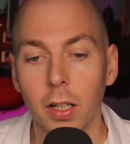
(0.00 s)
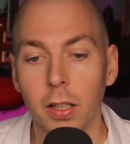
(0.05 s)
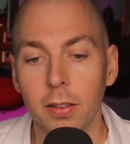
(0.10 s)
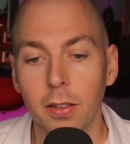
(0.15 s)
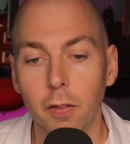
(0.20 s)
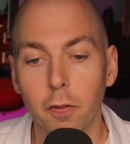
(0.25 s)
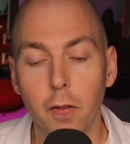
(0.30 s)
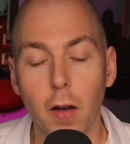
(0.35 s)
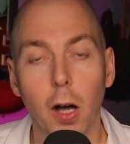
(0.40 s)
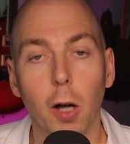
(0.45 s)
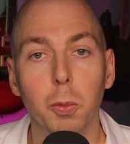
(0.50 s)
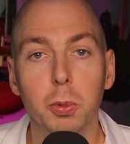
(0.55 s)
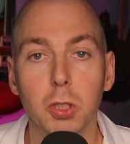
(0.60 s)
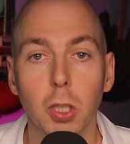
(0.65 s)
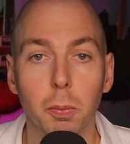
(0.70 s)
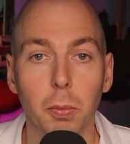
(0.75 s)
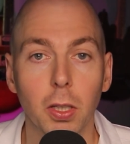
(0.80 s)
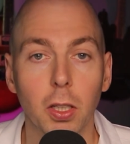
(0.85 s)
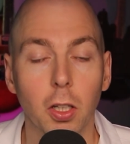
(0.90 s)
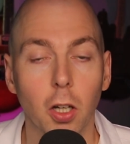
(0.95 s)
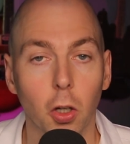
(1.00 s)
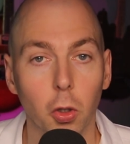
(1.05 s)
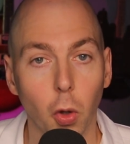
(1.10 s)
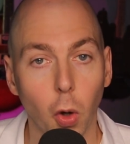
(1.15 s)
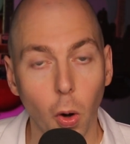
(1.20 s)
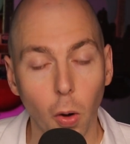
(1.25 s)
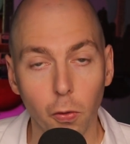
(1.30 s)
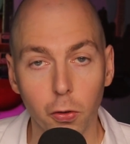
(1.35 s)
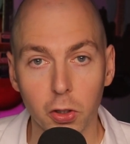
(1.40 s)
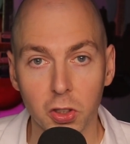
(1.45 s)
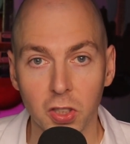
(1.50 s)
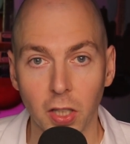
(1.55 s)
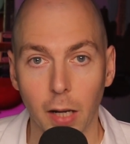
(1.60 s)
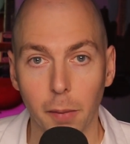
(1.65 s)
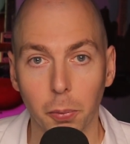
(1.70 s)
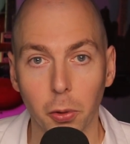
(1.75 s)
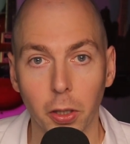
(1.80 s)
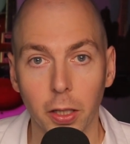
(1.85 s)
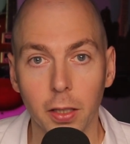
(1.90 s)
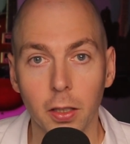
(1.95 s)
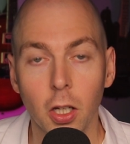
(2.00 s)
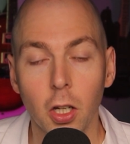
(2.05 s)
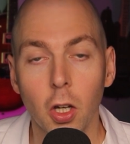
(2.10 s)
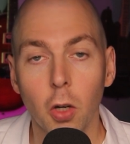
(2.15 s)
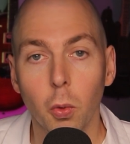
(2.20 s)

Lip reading: developed something called oversampling,